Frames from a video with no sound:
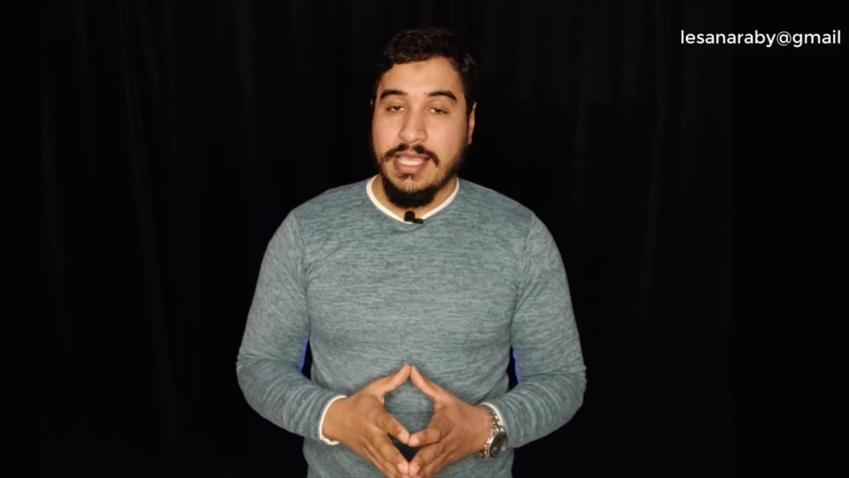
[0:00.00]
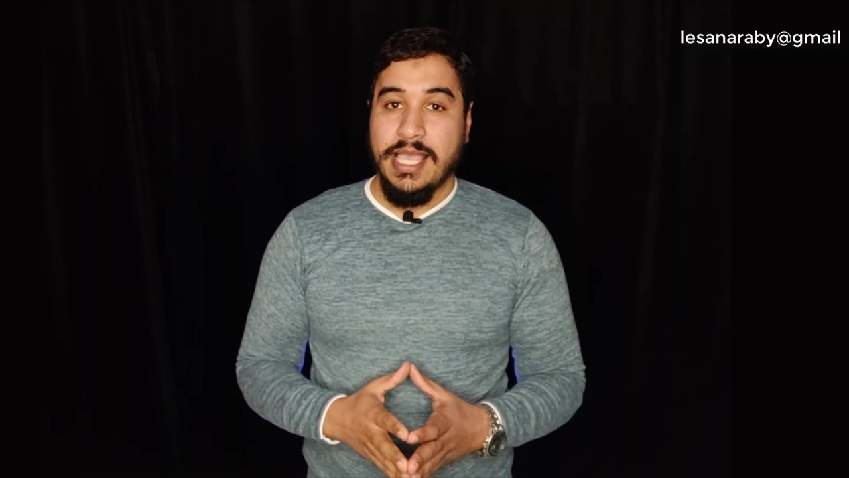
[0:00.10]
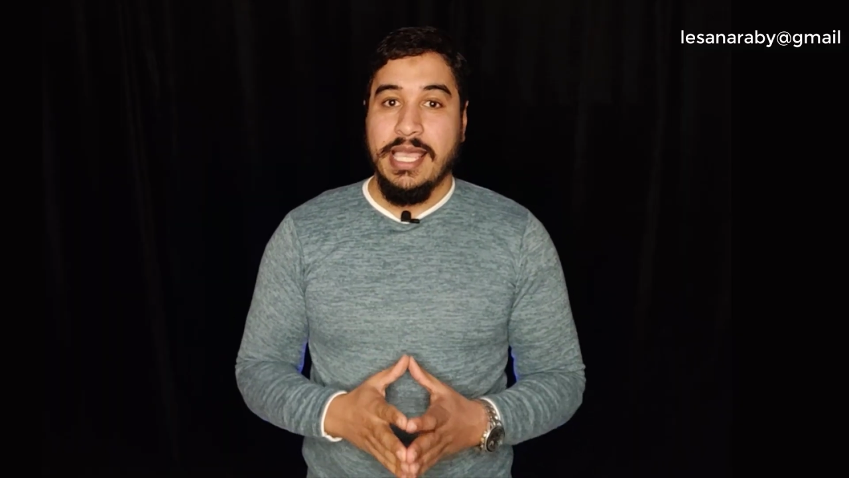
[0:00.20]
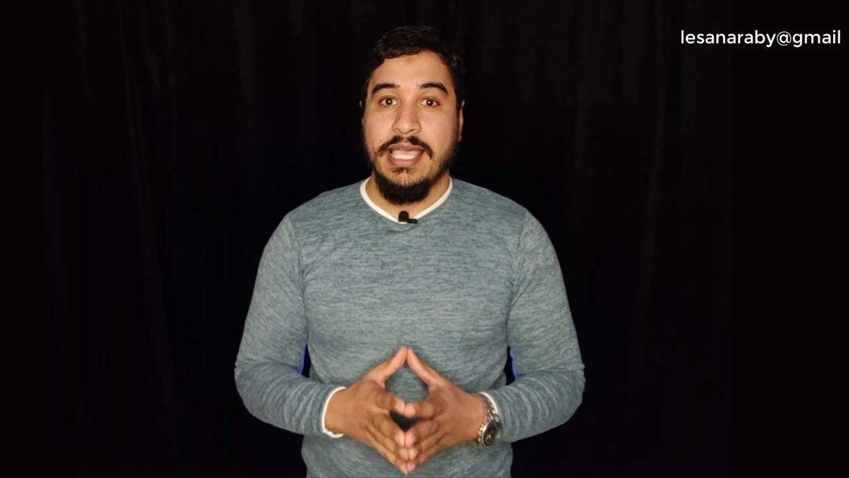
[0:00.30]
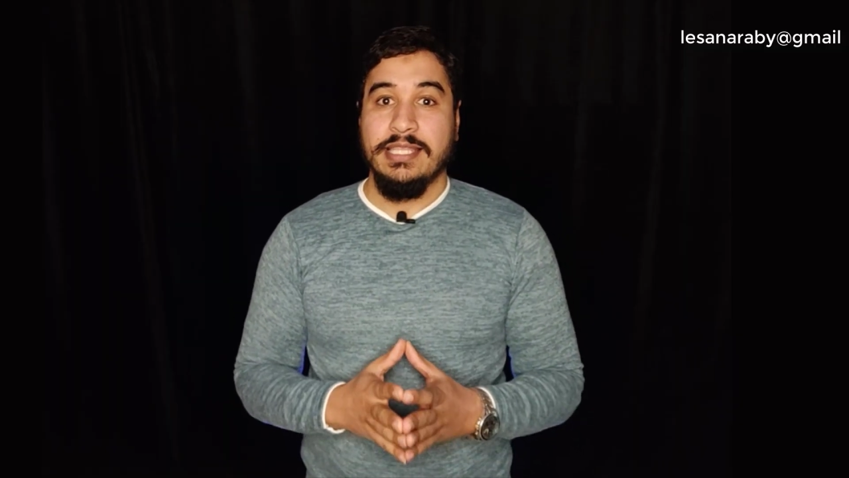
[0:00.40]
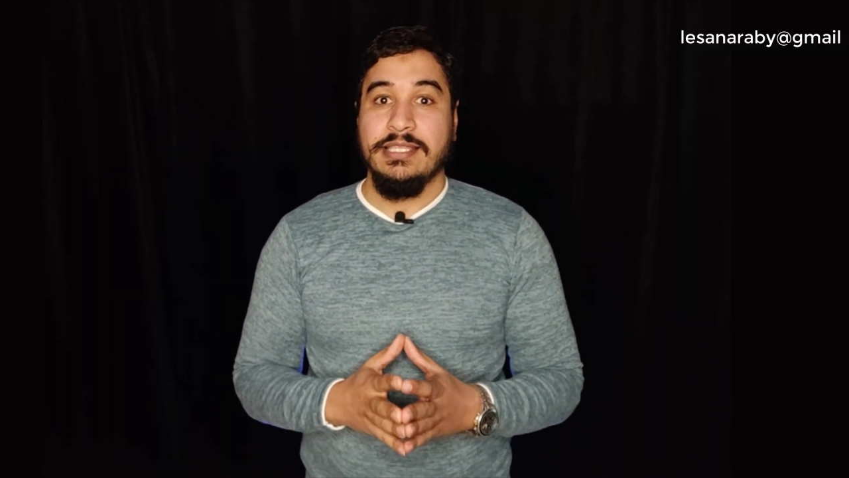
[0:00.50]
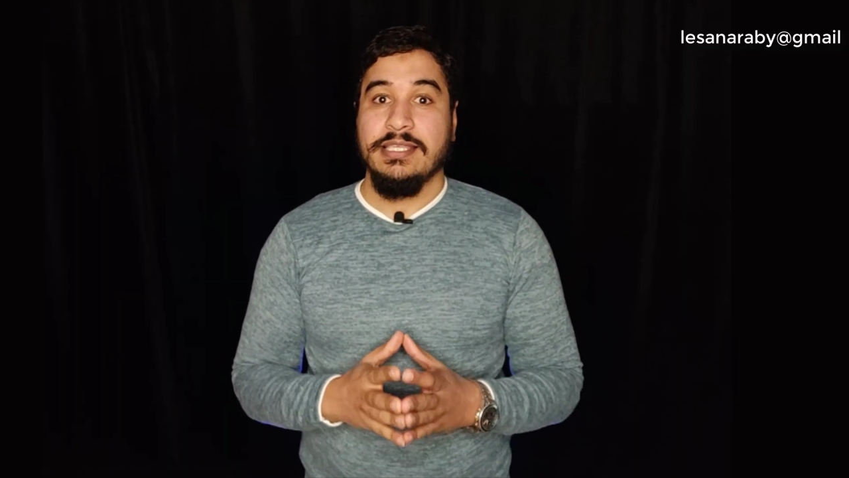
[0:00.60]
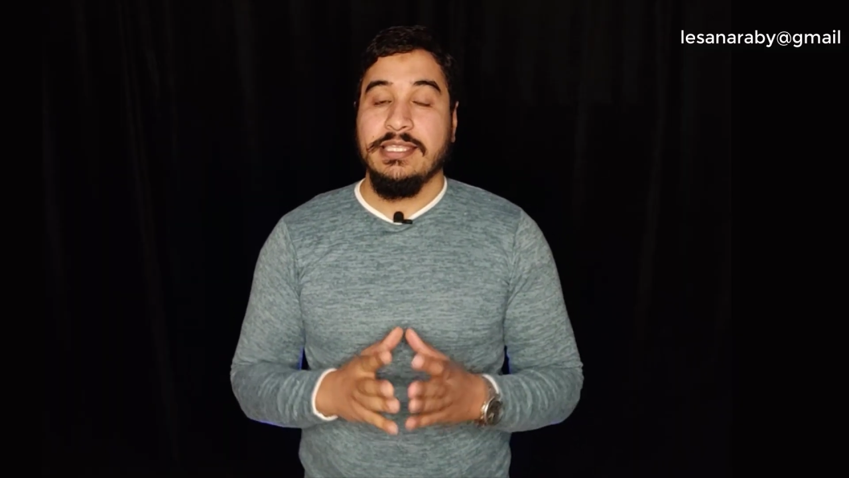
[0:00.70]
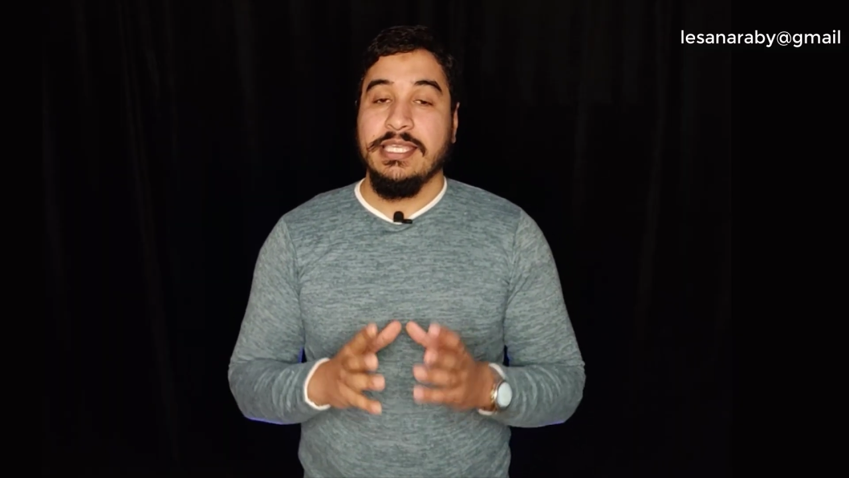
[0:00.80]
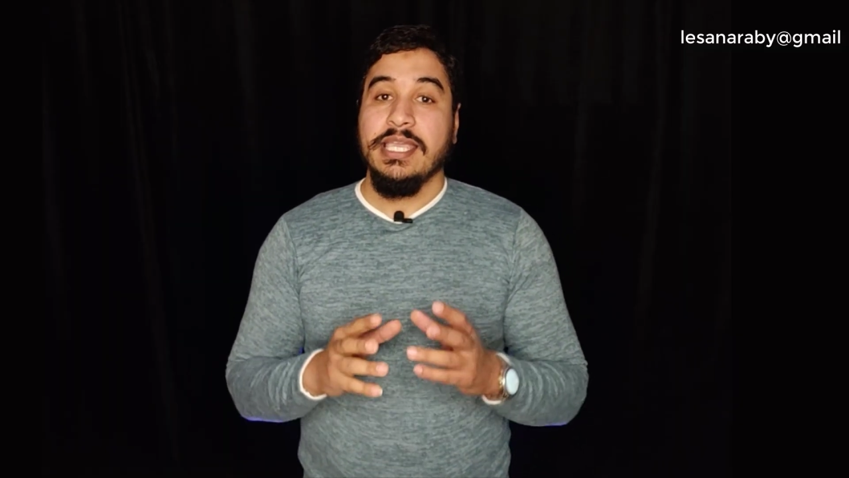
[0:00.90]
and
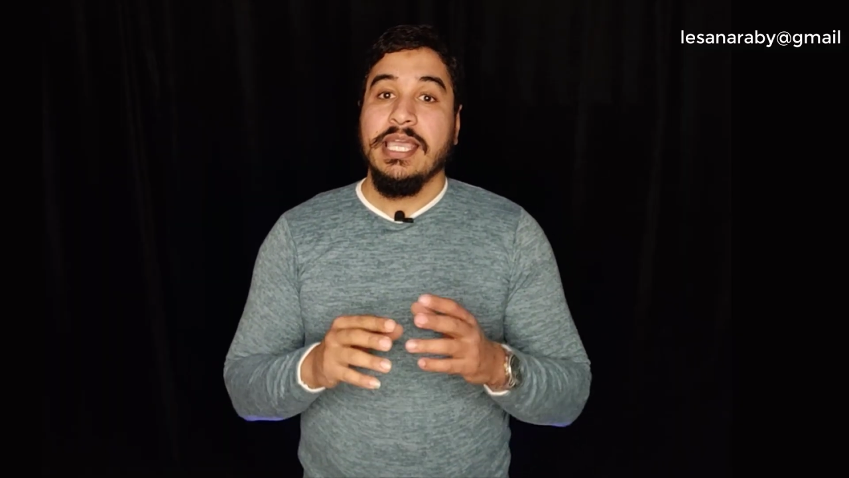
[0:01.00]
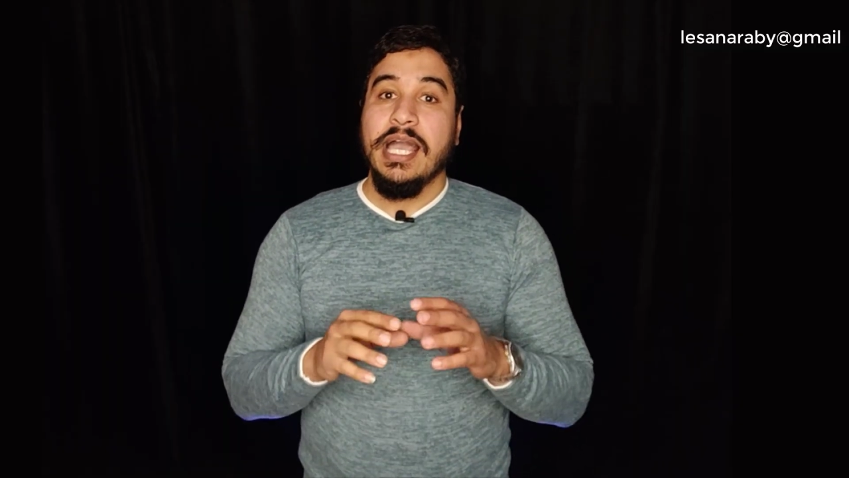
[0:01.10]
the